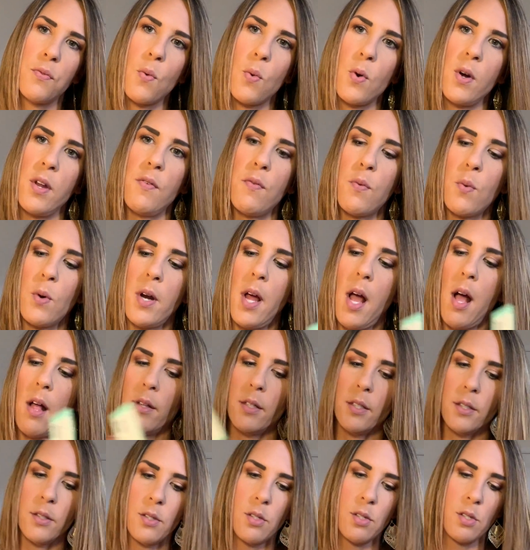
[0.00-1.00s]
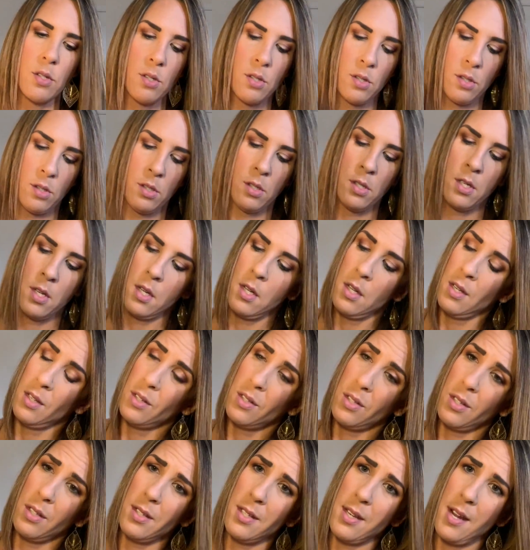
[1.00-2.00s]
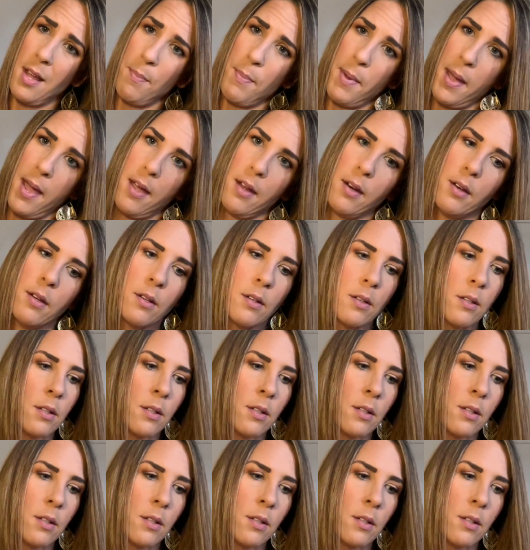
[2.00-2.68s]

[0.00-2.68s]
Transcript: $44. So it's not bad.